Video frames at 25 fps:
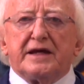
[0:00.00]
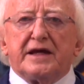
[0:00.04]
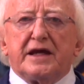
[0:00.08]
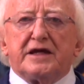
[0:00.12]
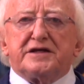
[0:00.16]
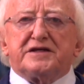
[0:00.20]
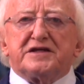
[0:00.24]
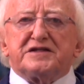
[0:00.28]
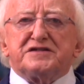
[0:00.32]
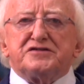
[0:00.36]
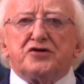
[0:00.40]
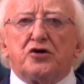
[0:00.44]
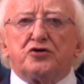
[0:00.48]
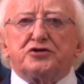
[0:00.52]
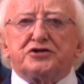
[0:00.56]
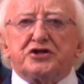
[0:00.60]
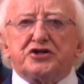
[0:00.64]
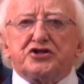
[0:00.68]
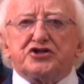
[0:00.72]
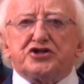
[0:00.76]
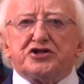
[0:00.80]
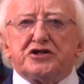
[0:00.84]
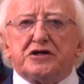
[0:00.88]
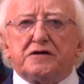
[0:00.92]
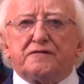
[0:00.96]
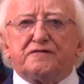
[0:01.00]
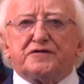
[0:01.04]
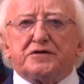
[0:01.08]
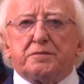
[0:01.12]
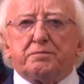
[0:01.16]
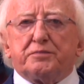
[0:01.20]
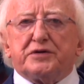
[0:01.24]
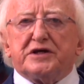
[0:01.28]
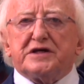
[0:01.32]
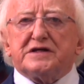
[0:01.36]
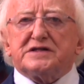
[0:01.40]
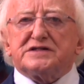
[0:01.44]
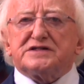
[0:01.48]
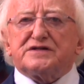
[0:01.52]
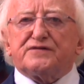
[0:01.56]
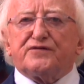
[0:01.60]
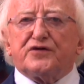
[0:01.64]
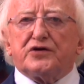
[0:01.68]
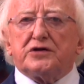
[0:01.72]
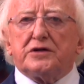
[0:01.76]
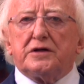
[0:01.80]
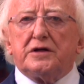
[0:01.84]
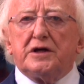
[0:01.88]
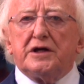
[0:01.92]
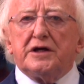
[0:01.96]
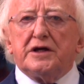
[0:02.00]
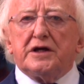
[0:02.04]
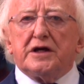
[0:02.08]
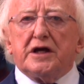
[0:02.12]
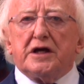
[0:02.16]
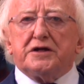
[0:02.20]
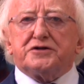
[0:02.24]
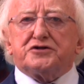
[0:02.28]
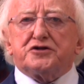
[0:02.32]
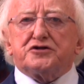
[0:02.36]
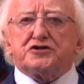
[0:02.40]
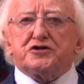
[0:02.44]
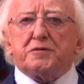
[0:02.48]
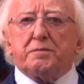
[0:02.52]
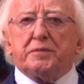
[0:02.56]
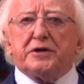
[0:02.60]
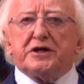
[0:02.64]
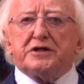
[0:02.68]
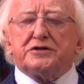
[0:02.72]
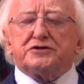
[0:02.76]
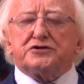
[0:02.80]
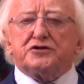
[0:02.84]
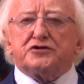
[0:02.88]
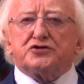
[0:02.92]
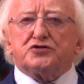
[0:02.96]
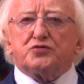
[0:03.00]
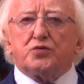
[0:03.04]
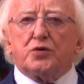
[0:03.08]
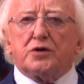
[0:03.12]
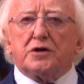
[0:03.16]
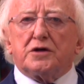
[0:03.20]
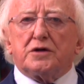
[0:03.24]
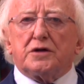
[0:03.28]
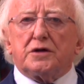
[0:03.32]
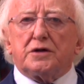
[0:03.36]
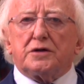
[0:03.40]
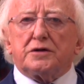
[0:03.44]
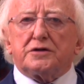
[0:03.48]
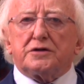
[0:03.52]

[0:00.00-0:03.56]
it has not achieved a peaceful, interdependent world.